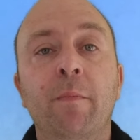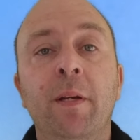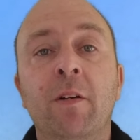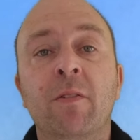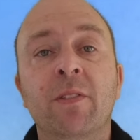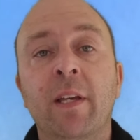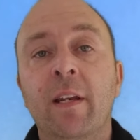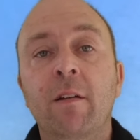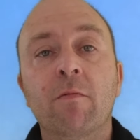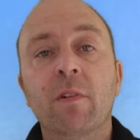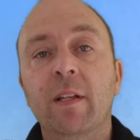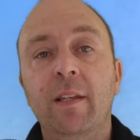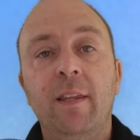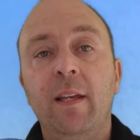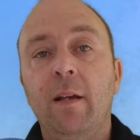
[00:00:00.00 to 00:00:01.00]
because they didn't
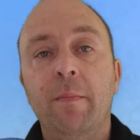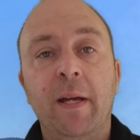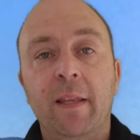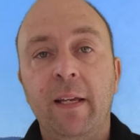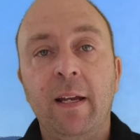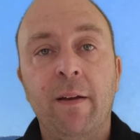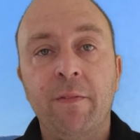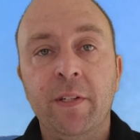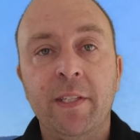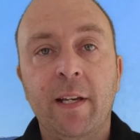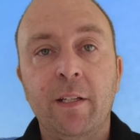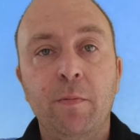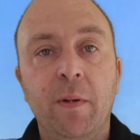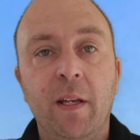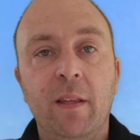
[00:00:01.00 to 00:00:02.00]
really think about the governance
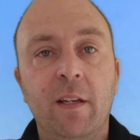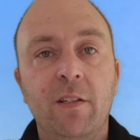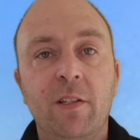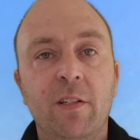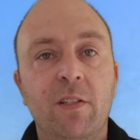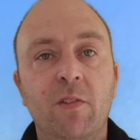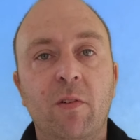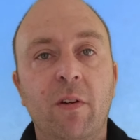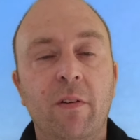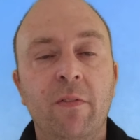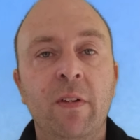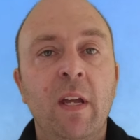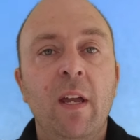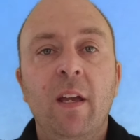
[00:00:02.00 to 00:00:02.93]
aspect. They just sort of